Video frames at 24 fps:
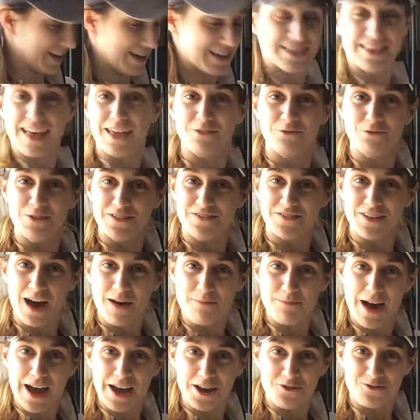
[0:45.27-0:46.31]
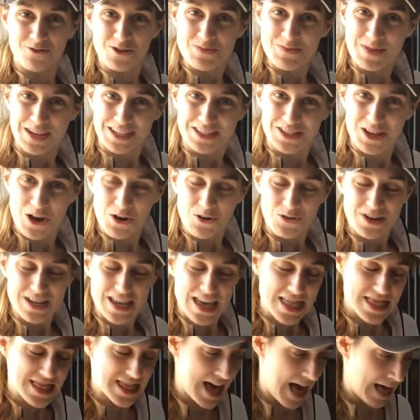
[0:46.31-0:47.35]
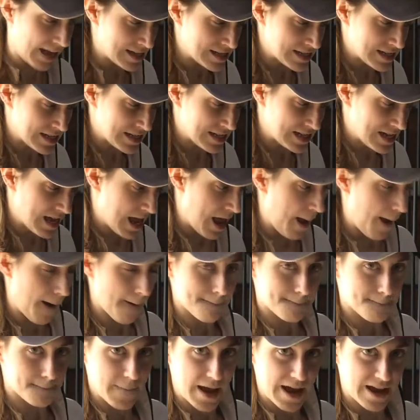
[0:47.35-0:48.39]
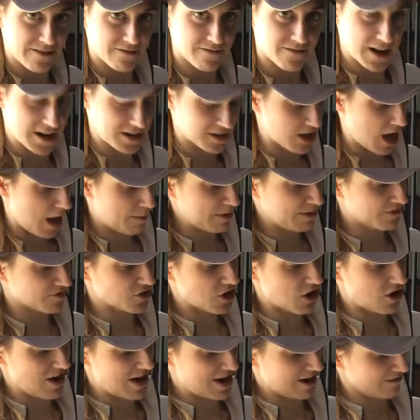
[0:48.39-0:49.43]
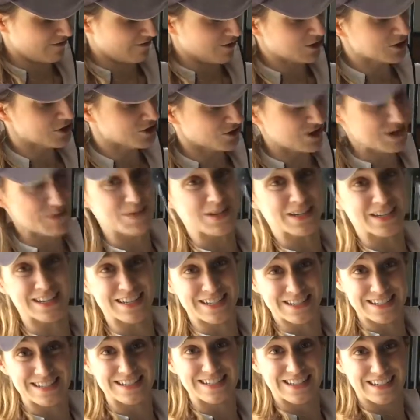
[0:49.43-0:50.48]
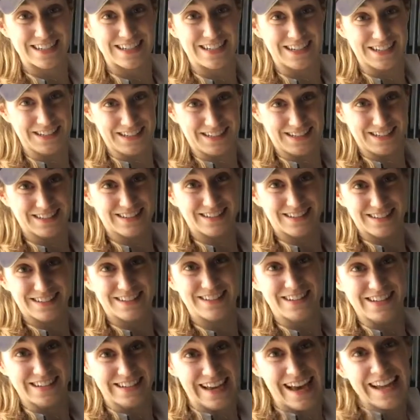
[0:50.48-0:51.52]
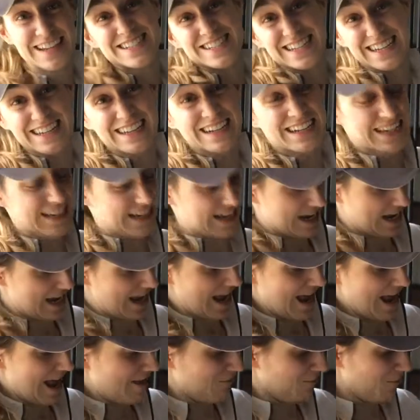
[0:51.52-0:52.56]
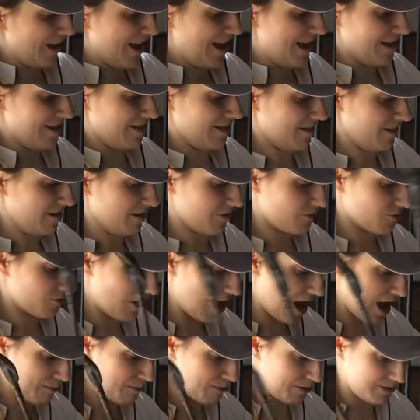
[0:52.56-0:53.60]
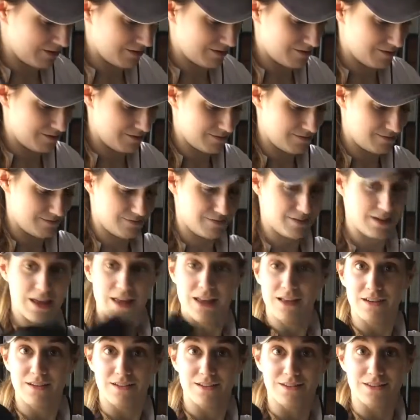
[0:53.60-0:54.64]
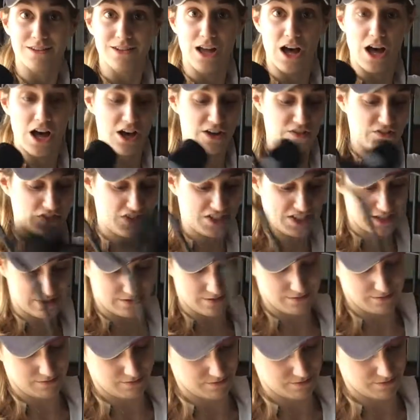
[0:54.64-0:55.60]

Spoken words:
Then we've got my grooming tote that man friend got me for our anniversary because he gets it, with crop, gloves,